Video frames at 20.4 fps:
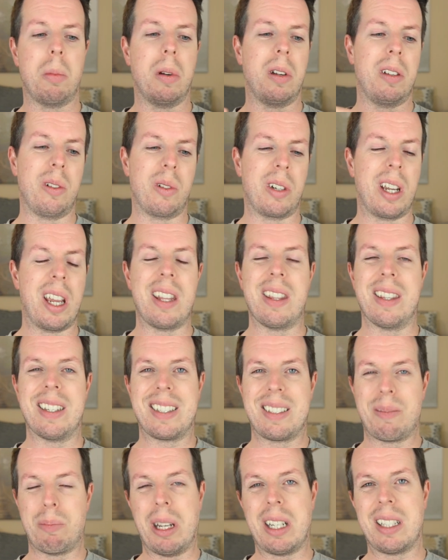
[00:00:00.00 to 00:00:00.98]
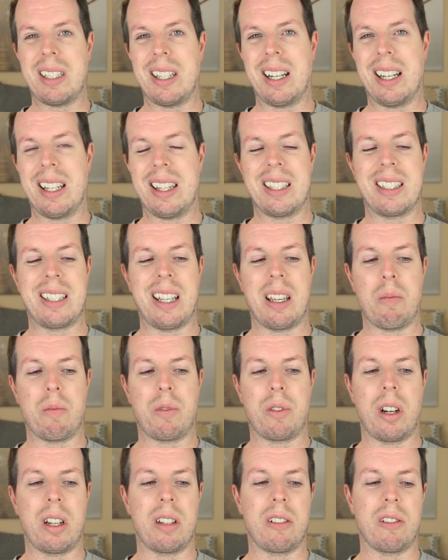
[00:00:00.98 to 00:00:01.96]
but you're getting this, basically the same
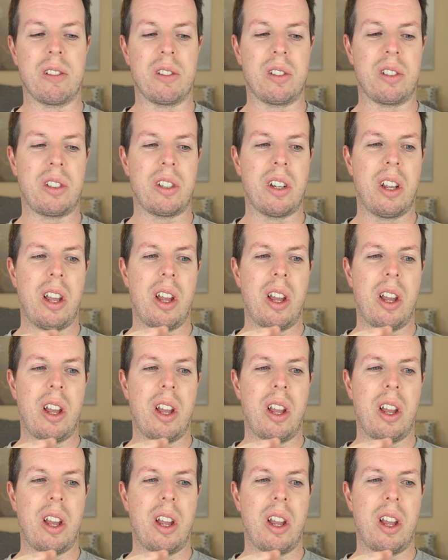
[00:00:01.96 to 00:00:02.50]
fragrance